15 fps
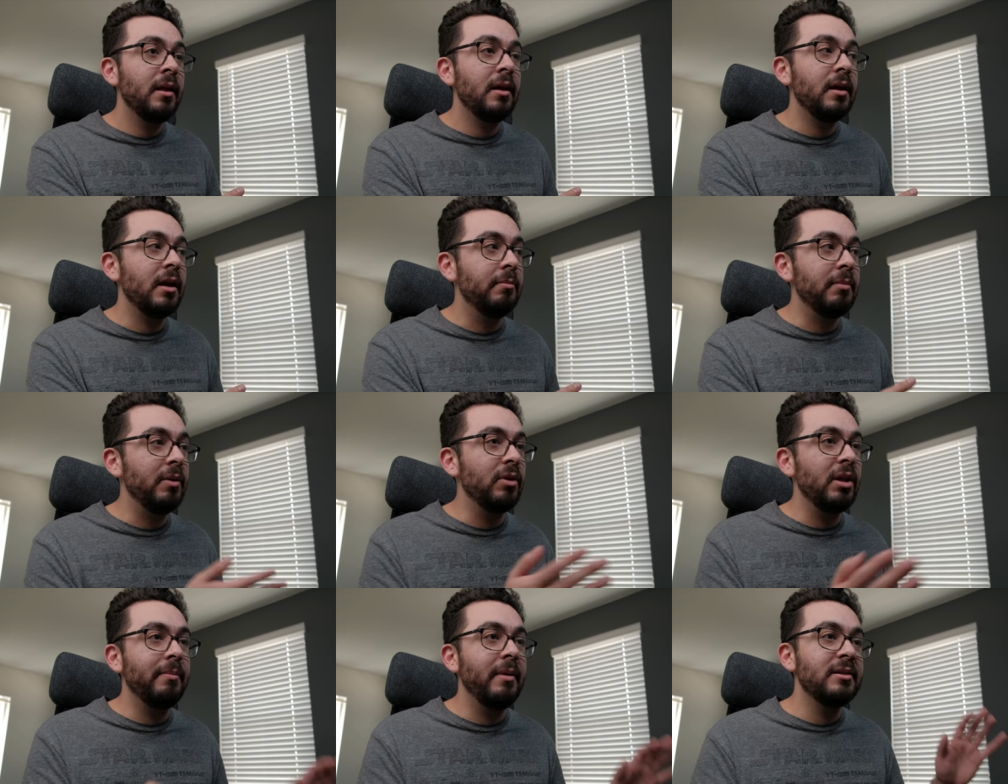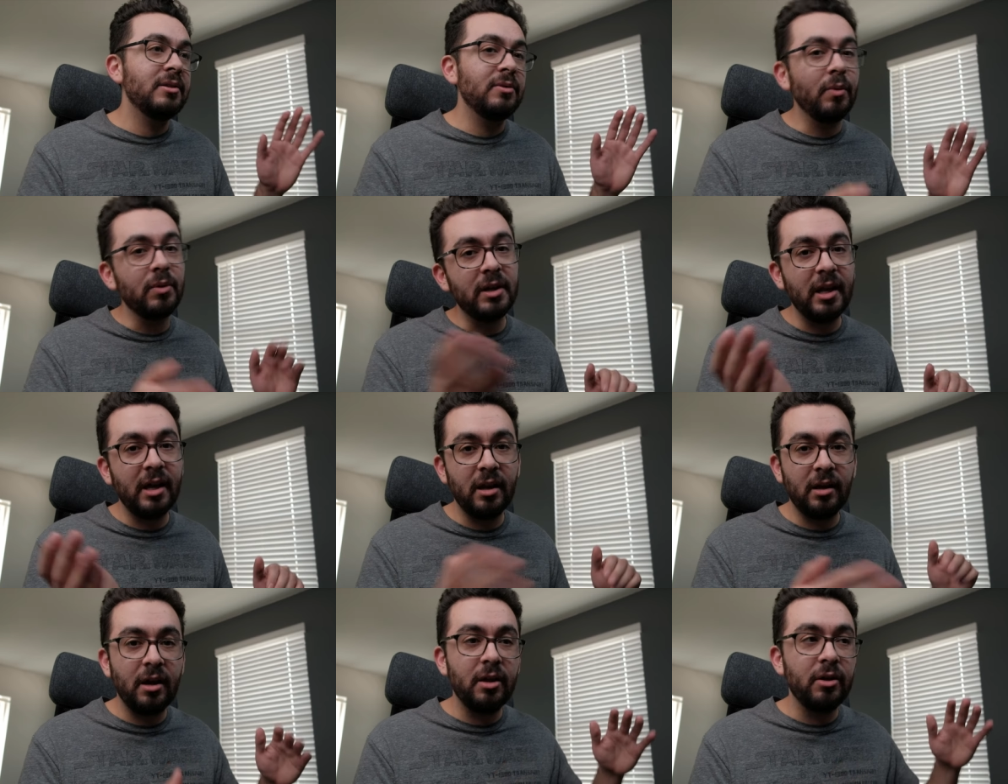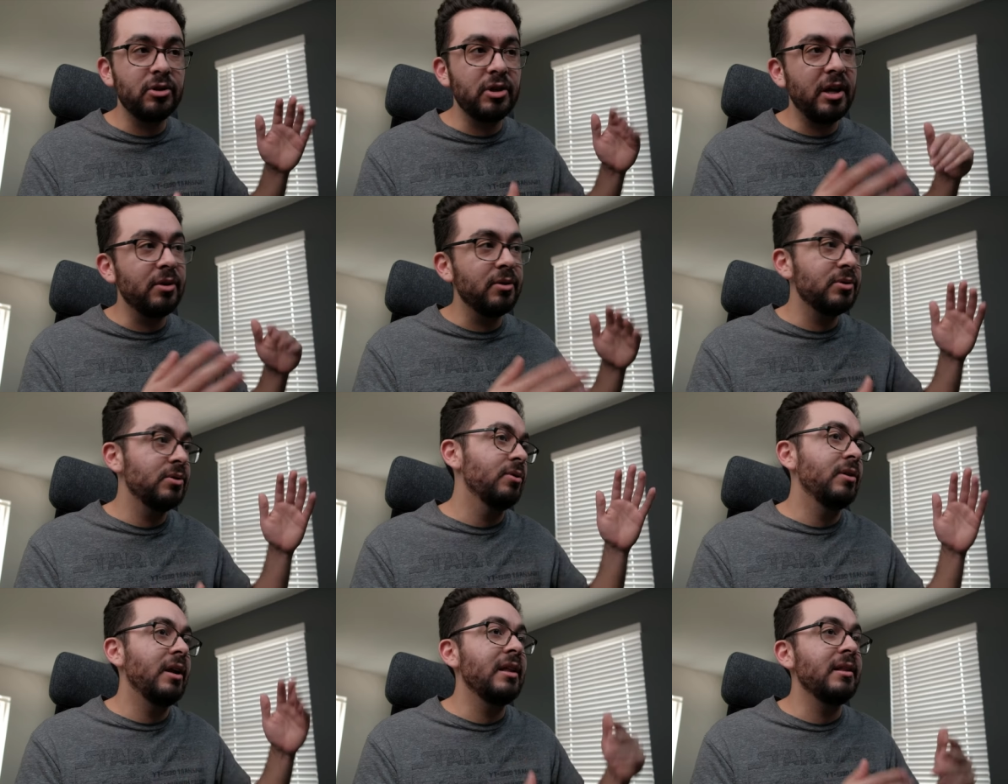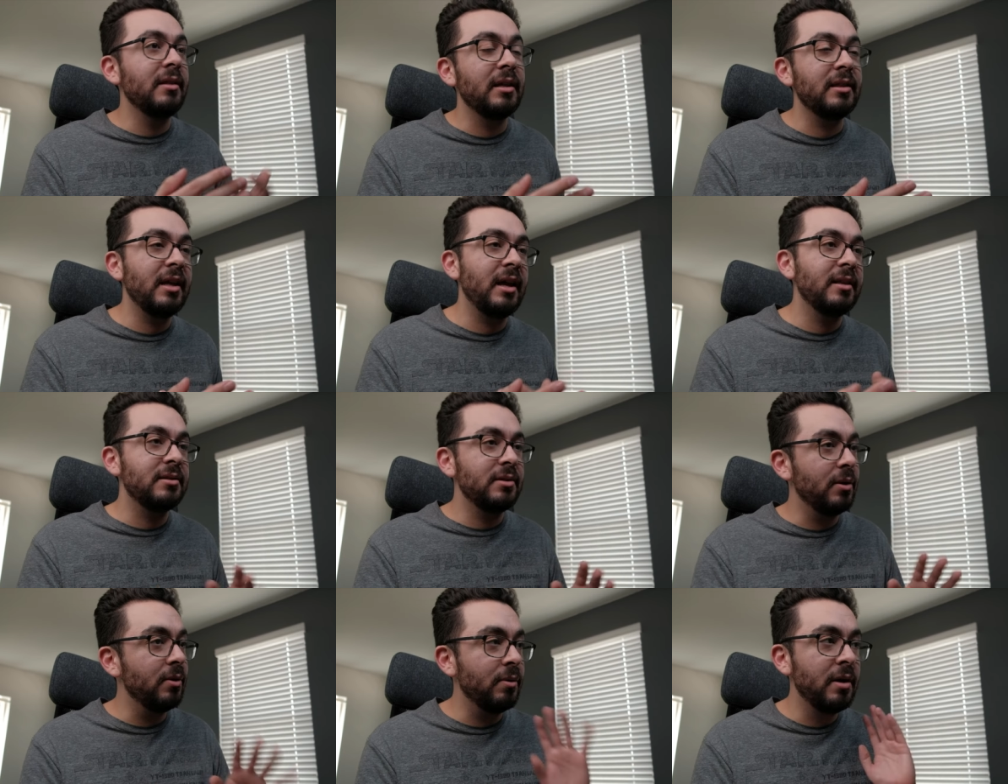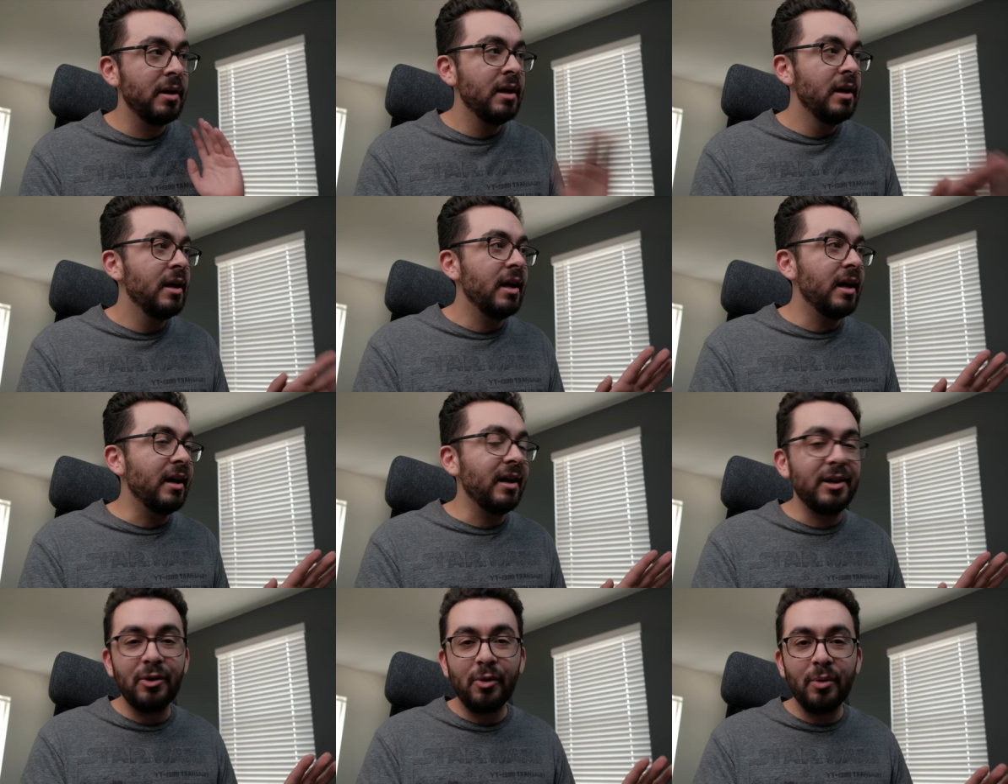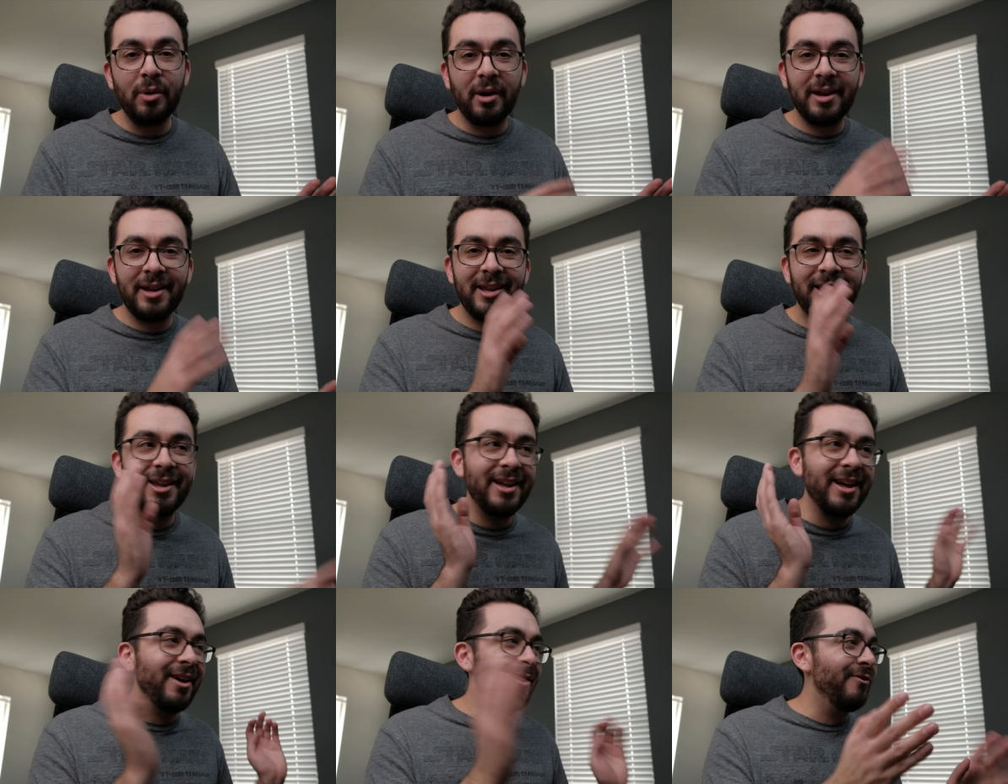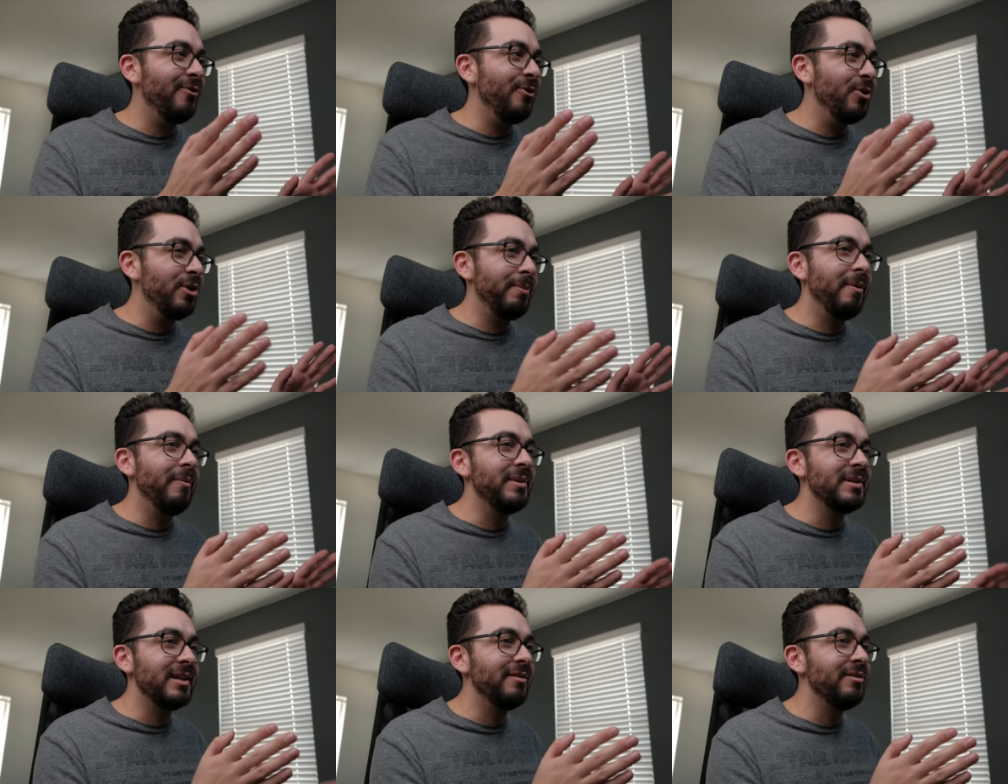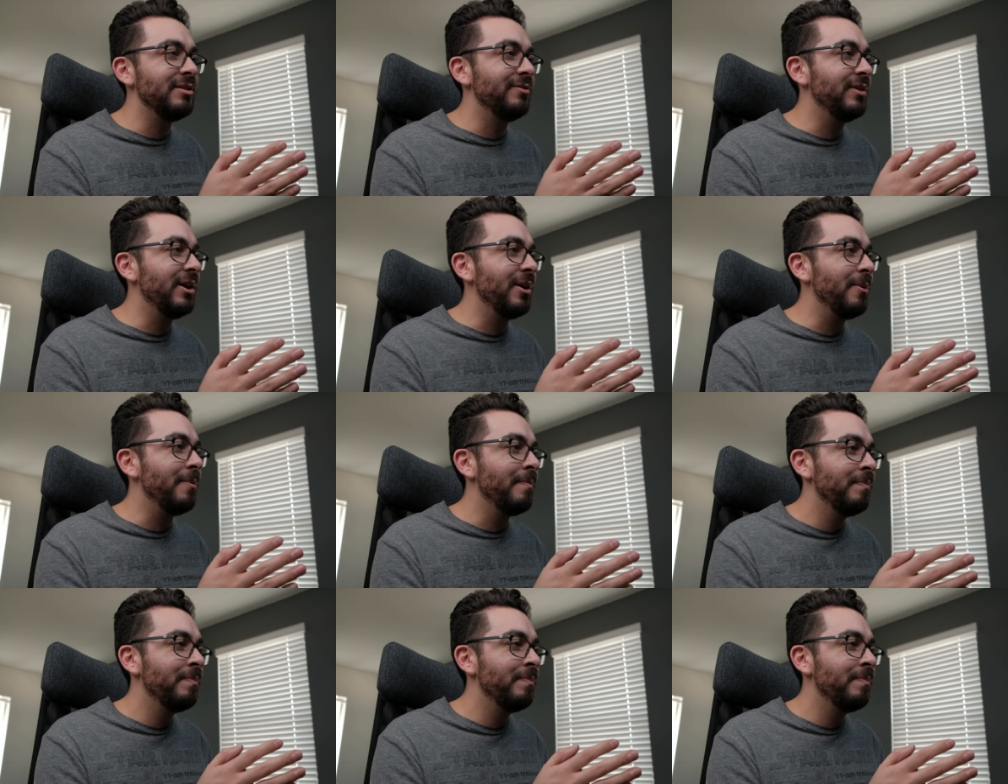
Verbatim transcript: I'm not really messing with any kind of color channels or anything like that, so uh, it'll work uh, for the purpose of this video.